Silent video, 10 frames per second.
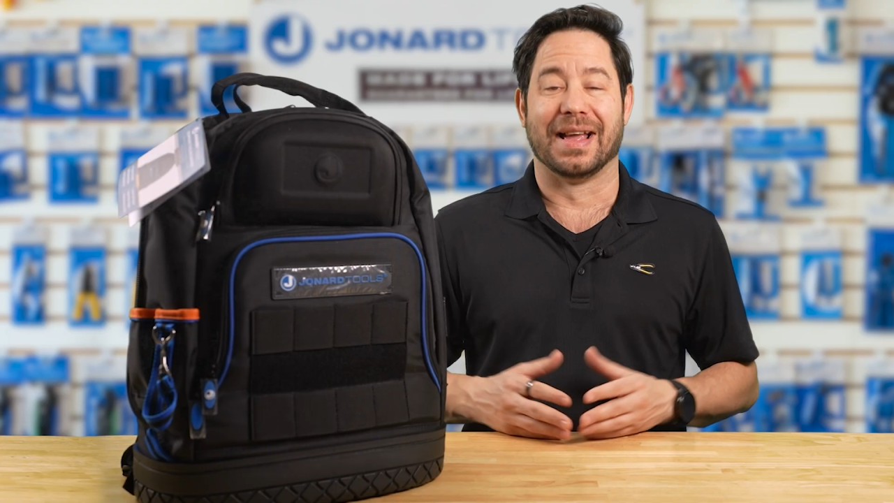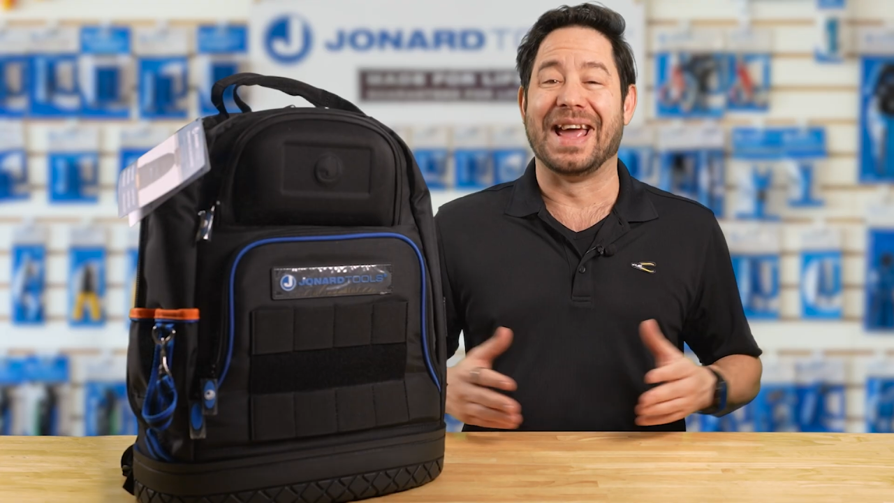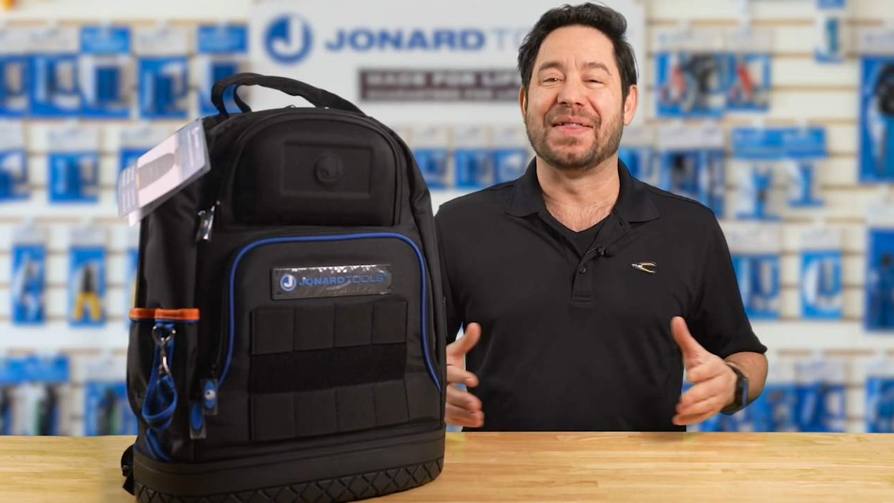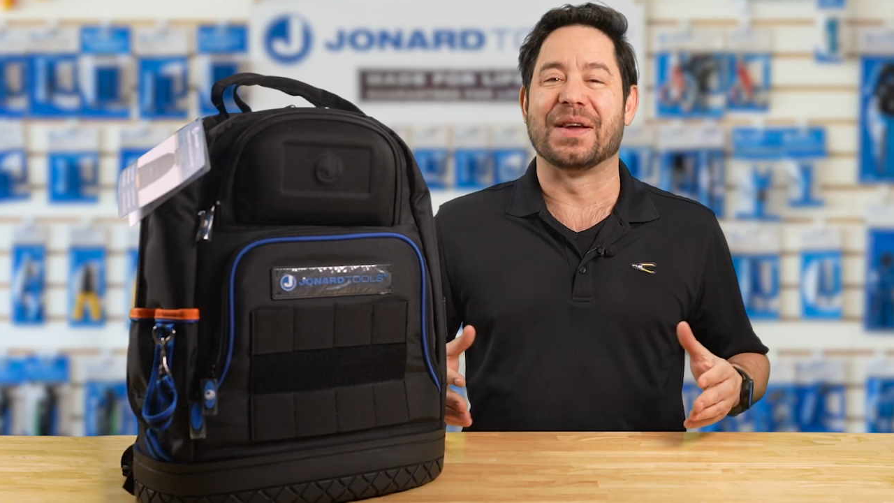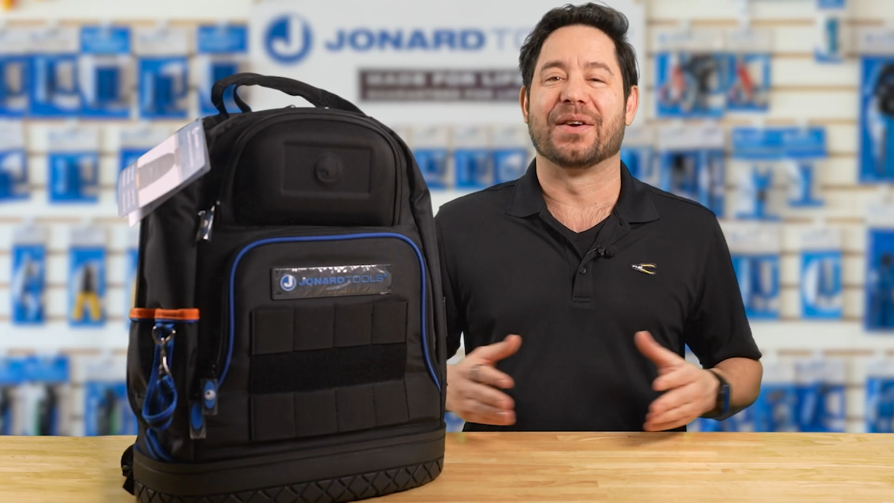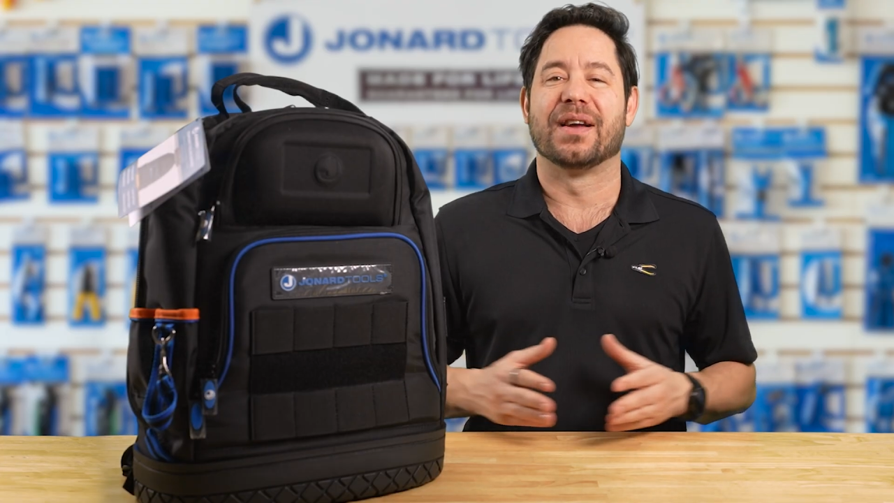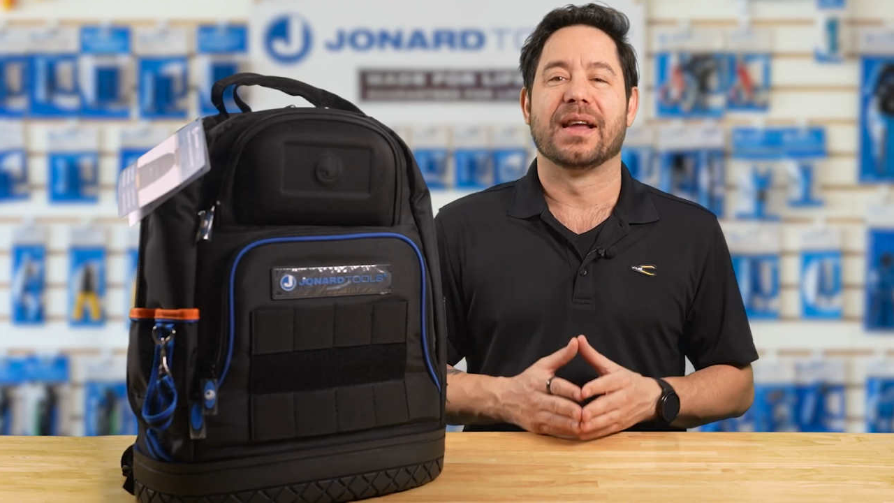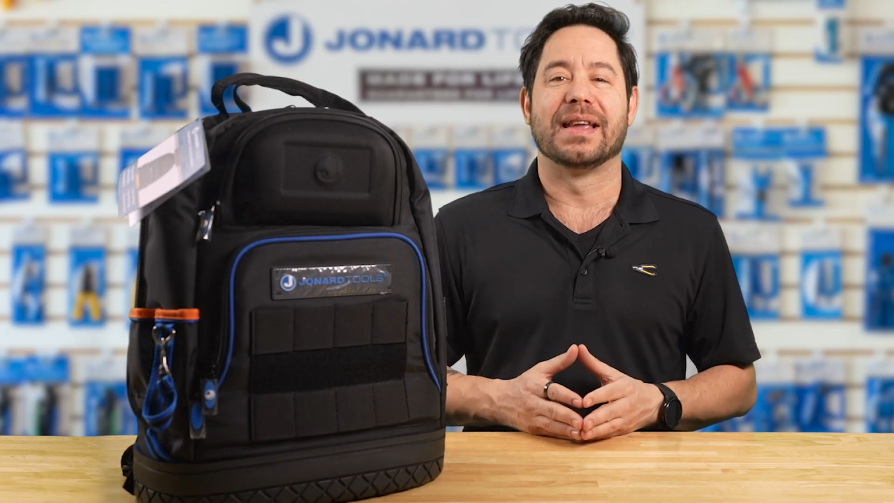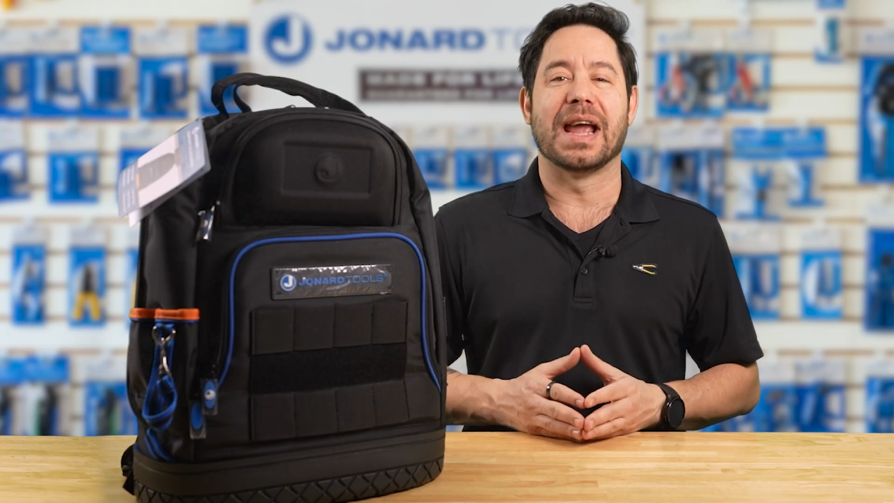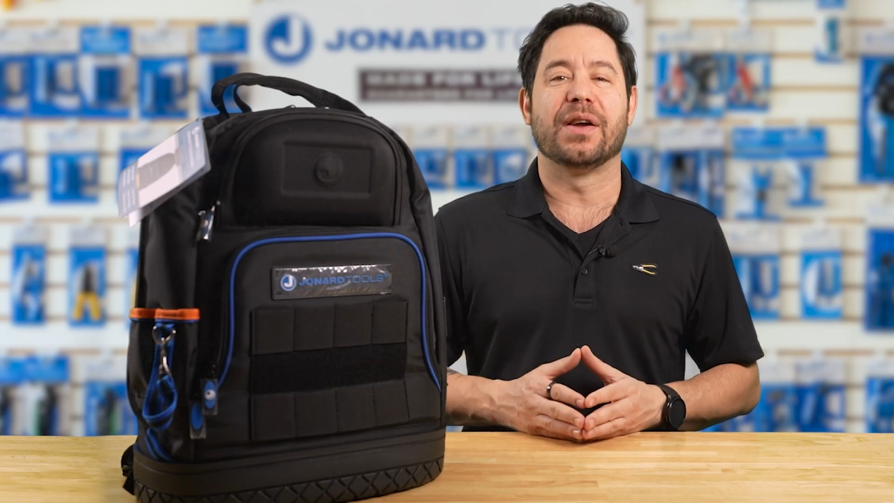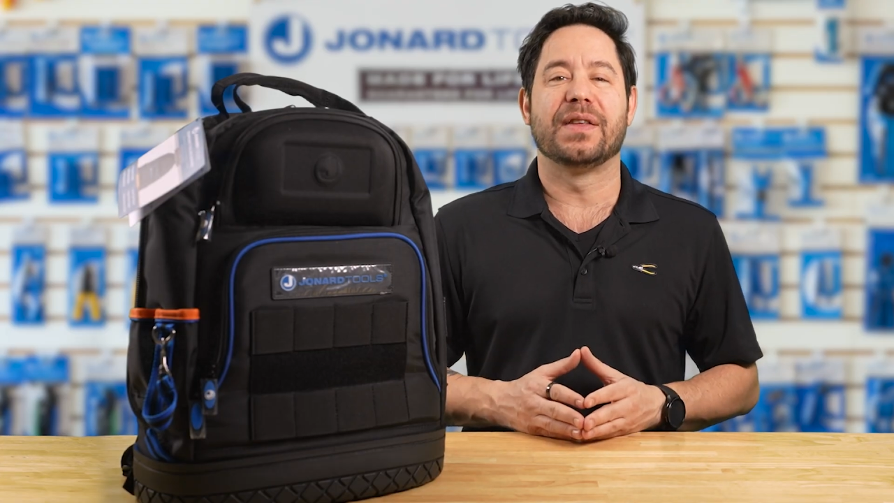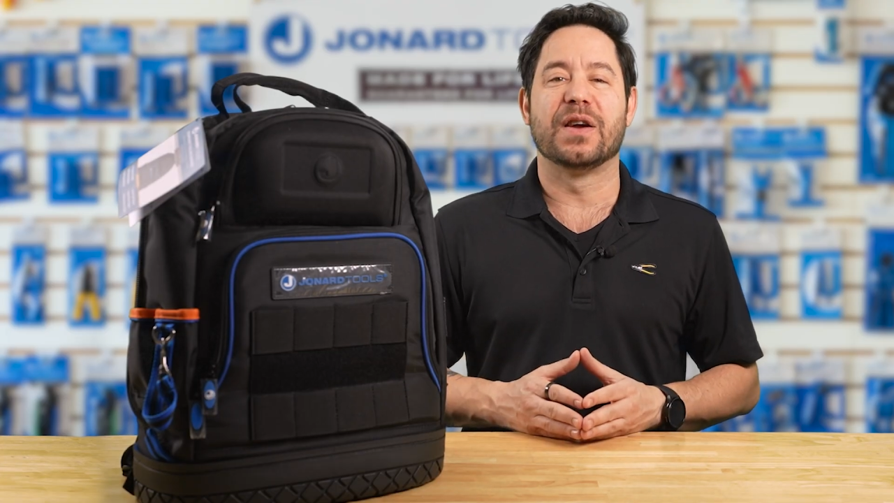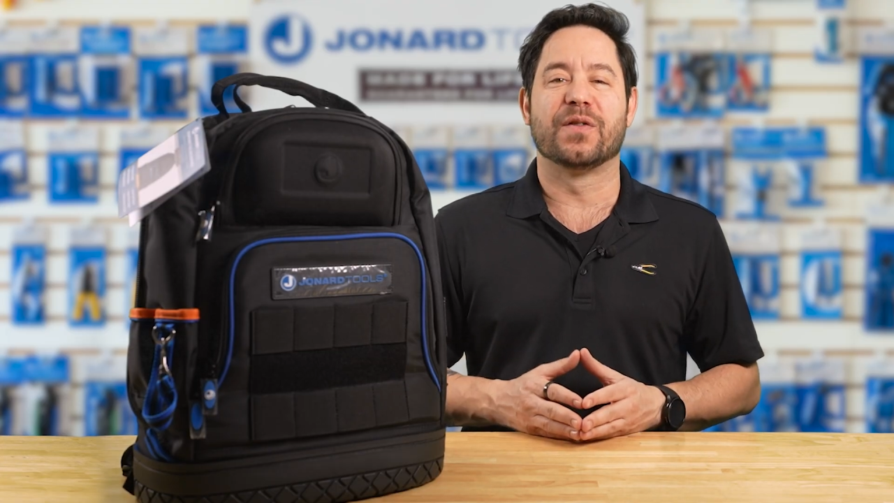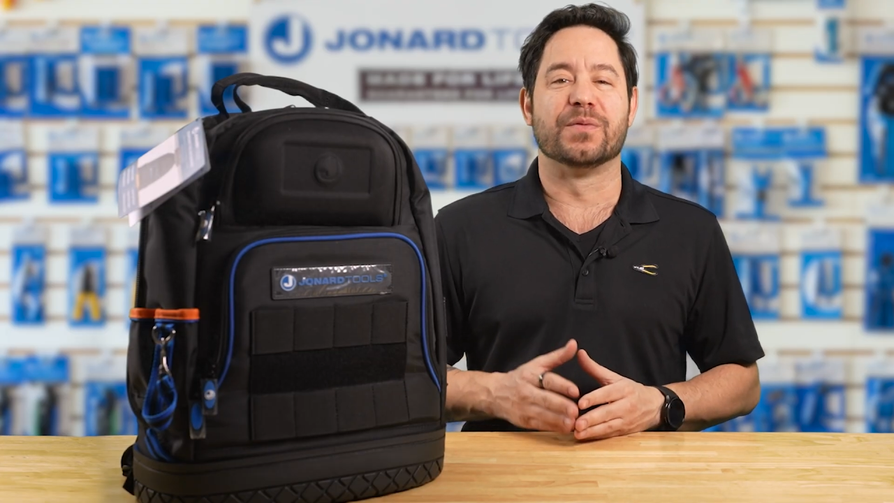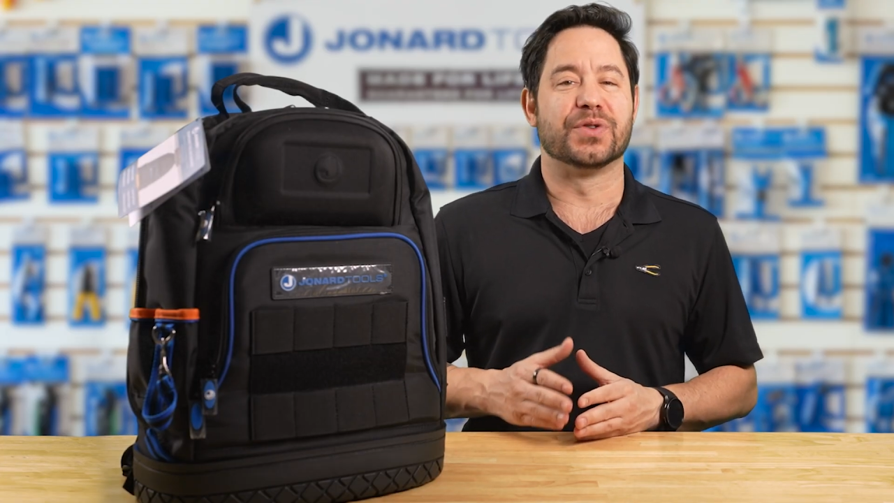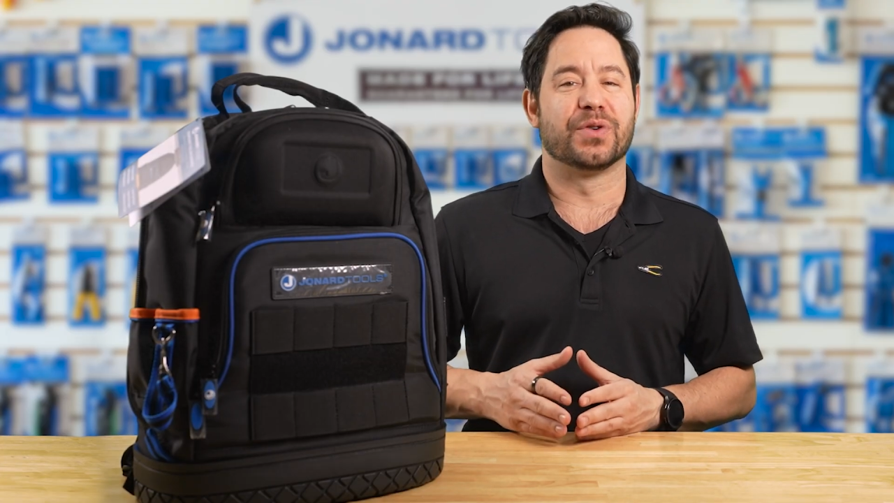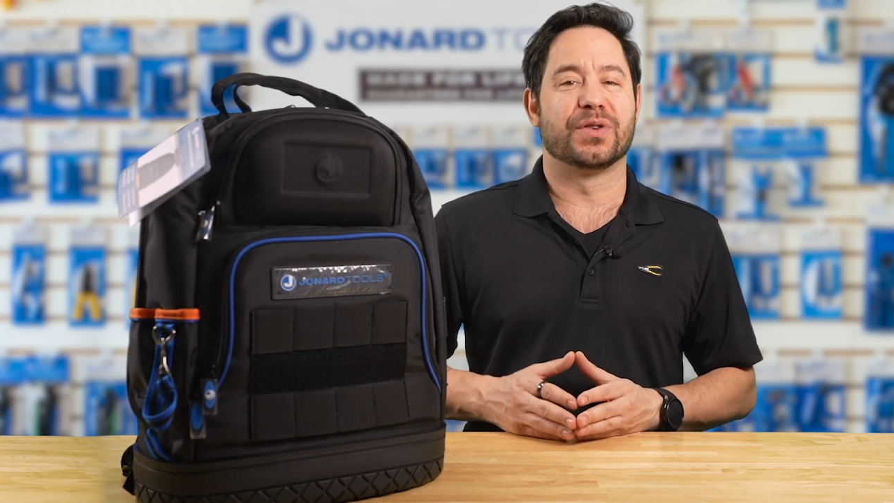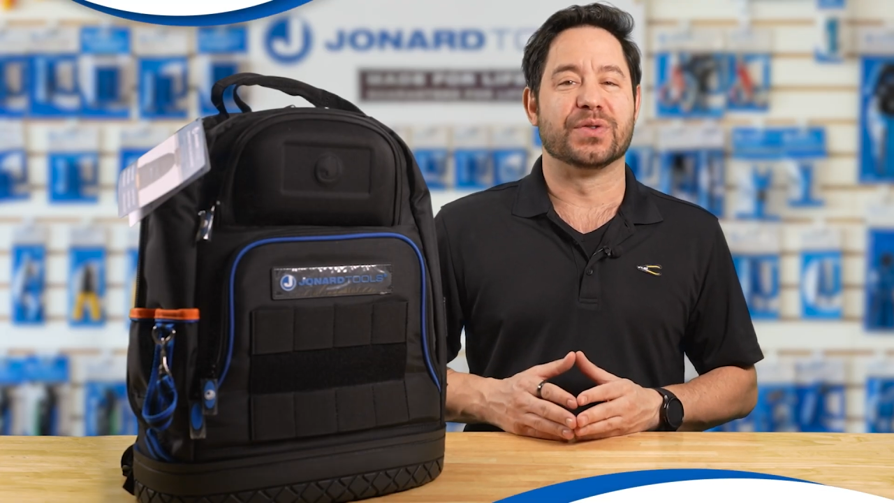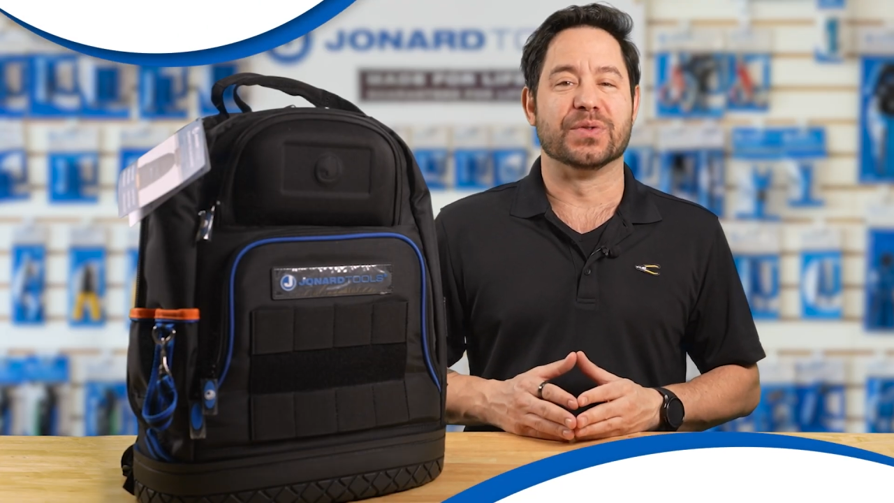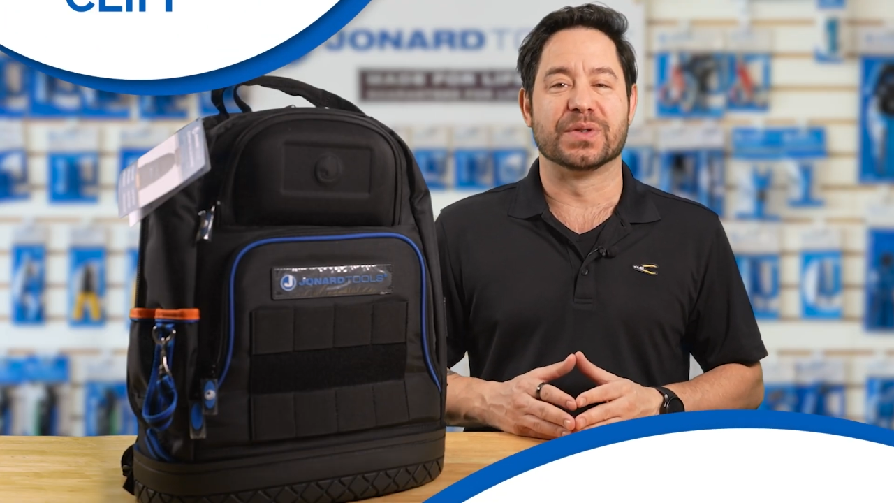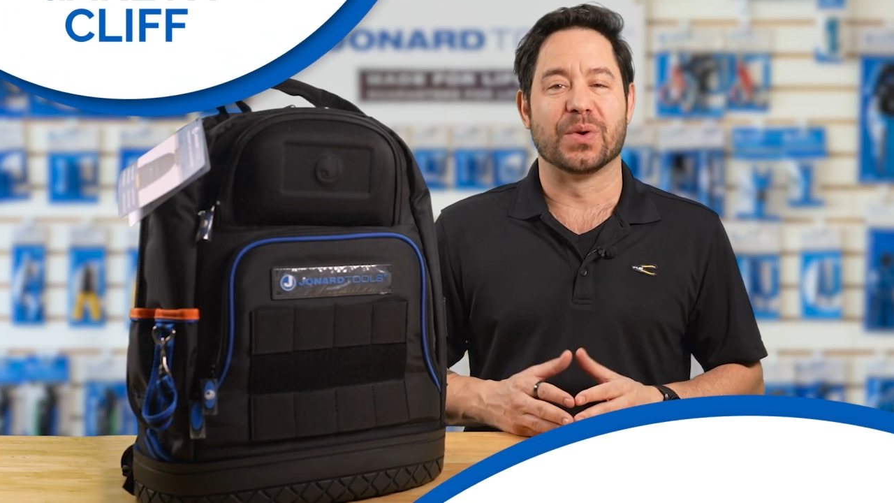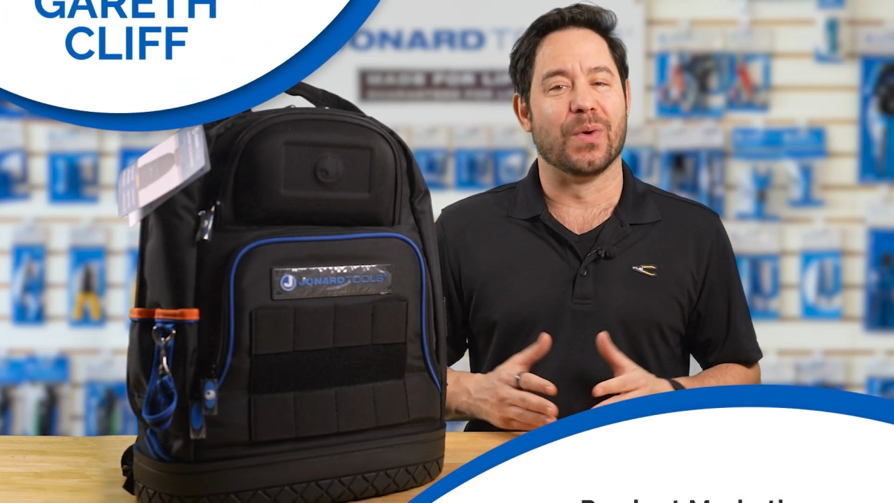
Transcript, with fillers: Hey there, Gareth here from Jonard Tools.